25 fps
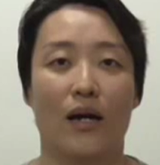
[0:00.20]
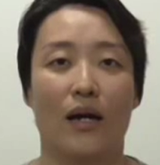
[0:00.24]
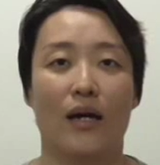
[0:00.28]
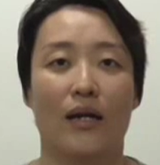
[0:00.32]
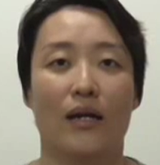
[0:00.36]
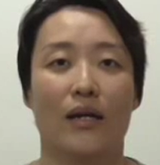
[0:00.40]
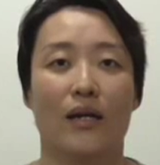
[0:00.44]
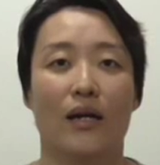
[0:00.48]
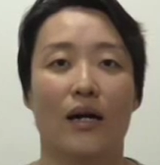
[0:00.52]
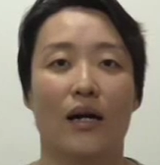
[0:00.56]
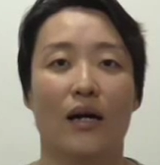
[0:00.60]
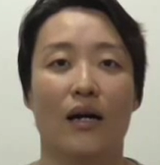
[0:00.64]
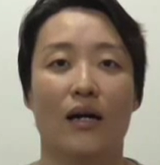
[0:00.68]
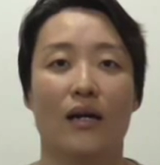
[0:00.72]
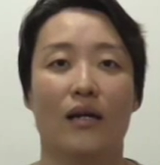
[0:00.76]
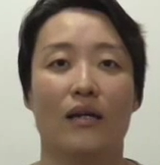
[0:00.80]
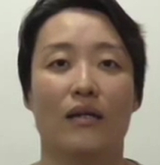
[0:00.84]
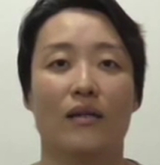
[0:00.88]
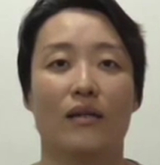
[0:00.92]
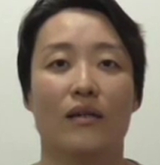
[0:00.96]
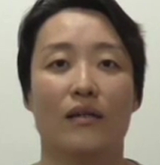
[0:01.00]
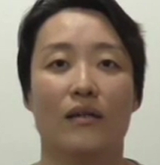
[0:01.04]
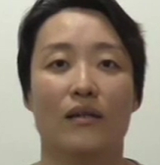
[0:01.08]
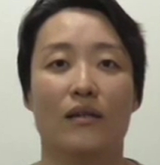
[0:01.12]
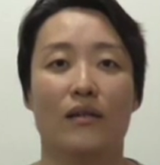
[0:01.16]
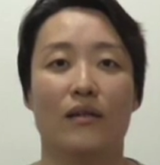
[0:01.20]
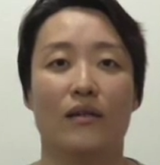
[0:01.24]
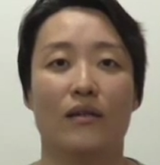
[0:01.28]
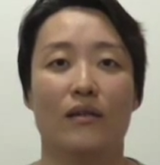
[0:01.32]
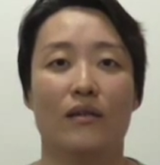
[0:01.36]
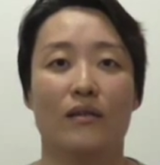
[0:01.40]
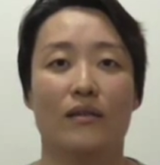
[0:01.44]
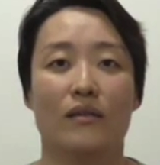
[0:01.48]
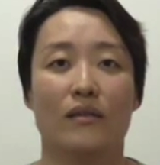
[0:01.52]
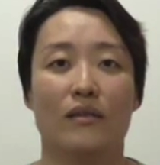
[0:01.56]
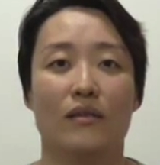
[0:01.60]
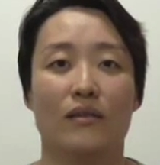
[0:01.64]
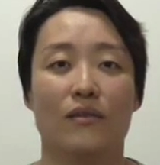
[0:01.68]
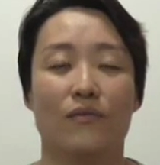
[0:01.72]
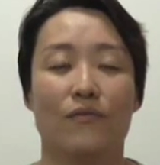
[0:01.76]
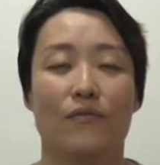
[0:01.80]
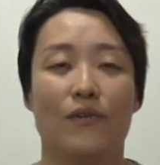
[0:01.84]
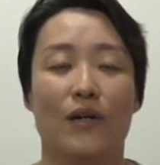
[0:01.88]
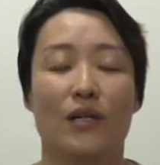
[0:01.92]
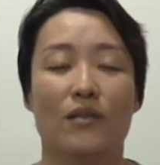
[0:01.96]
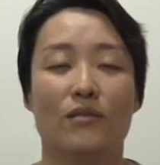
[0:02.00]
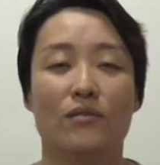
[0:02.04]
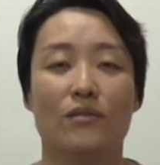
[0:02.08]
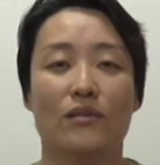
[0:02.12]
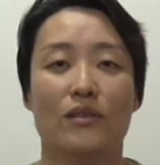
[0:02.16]
I
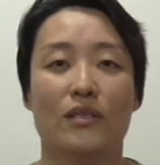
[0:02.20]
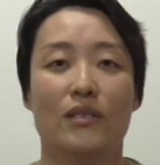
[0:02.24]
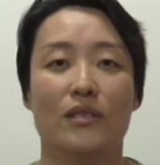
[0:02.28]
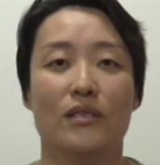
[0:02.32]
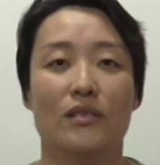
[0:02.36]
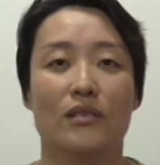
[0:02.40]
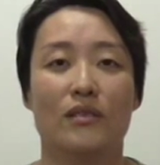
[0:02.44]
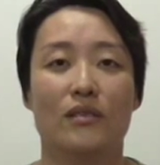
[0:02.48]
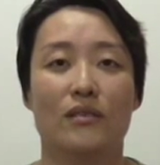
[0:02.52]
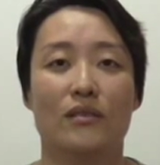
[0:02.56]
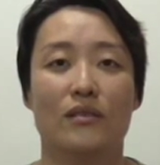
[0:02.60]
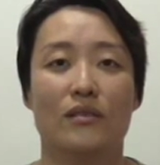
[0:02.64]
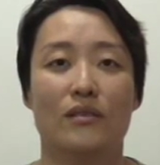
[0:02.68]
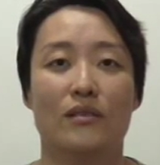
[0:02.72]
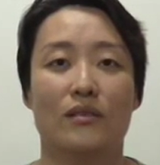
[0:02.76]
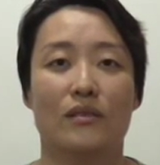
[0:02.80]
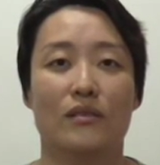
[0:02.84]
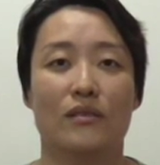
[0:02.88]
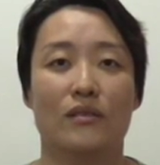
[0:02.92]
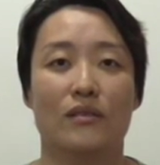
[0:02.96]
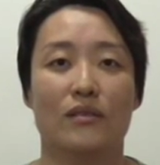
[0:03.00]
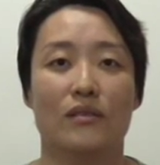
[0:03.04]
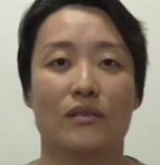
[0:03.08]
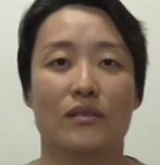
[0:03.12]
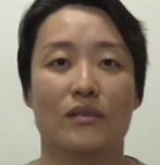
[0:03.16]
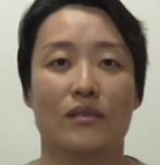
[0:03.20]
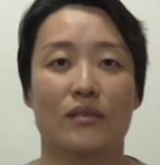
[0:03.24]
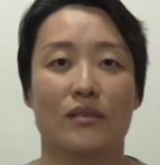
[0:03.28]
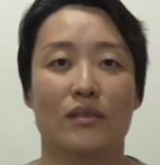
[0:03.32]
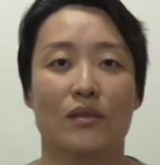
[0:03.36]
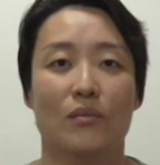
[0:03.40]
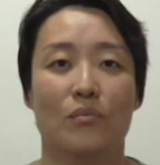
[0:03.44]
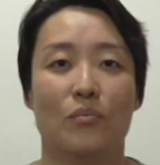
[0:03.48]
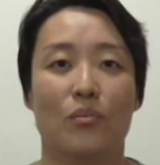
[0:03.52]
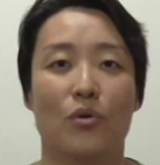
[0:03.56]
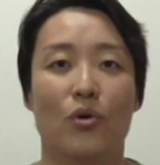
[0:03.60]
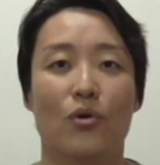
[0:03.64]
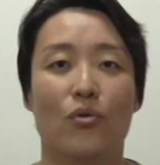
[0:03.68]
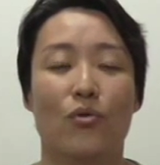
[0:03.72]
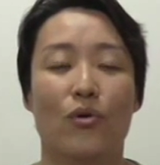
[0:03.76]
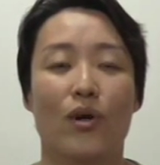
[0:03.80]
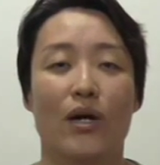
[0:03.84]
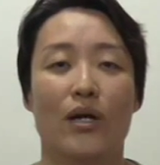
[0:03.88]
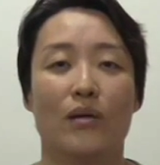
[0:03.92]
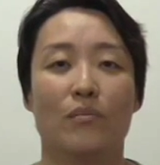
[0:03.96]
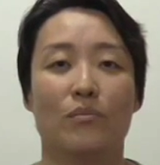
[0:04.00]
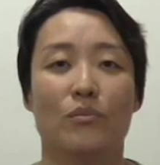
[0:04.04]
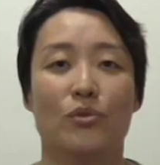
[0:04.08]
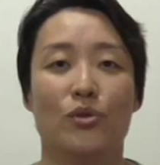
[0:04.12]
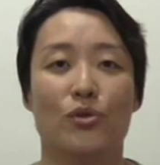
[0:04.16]
found this
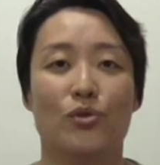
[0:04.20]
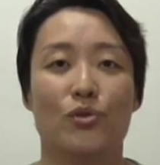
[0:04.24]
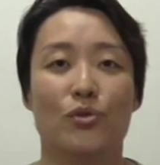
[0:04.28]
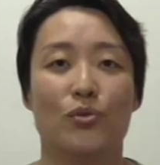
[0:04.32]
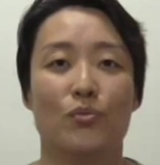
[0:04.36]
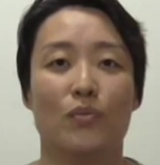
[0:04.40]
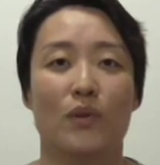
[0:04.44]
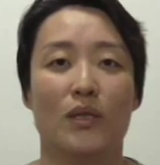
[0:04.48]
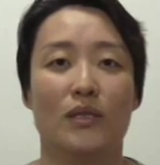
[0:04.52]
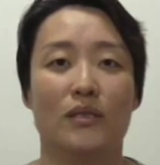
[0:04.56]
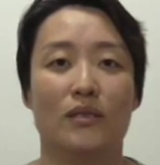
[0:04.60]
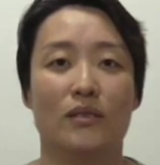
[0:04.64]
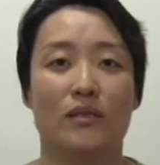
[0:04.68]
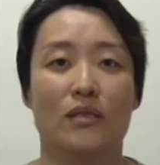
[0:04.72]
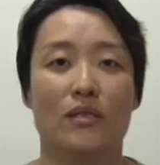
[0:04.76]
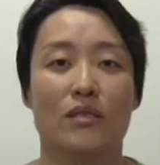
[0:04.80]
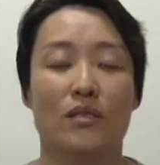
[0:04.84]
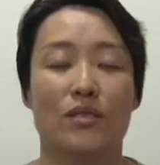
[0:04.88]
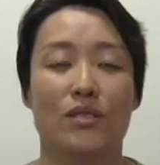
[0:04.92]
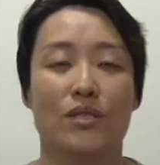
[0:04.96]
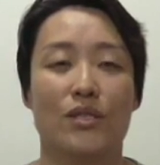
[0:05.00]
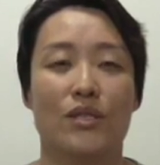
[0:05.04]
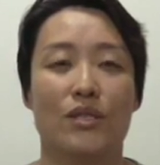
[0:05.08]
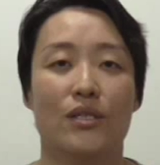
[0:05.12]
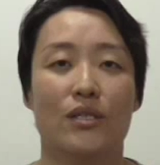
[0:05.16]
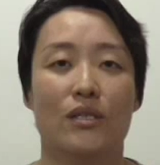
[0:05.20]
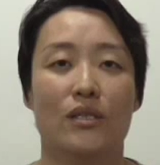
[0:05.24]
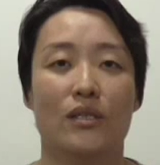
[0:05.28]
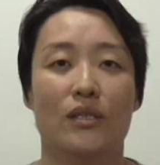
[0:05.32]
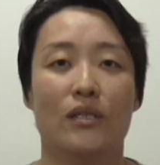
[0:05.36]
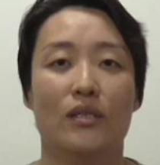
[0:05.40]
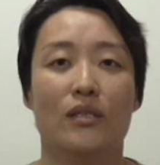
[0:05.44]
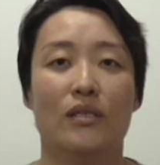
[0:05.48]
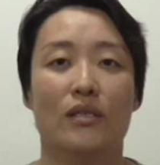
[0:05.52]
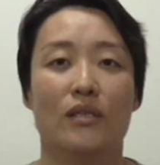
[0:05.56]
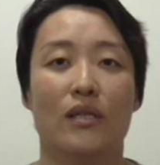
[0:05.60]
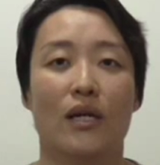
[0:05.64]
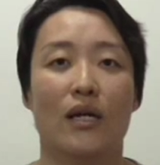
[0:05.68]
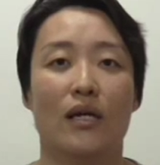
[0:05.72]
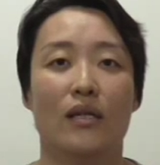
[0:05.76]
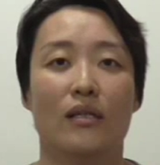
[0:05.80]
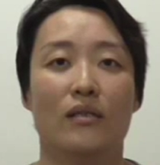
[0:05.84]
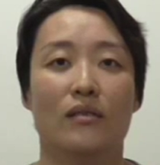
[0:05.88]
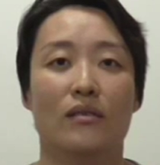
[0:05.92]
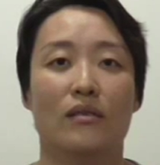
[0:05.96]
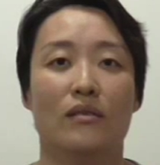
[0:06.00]
program through my search in the internet.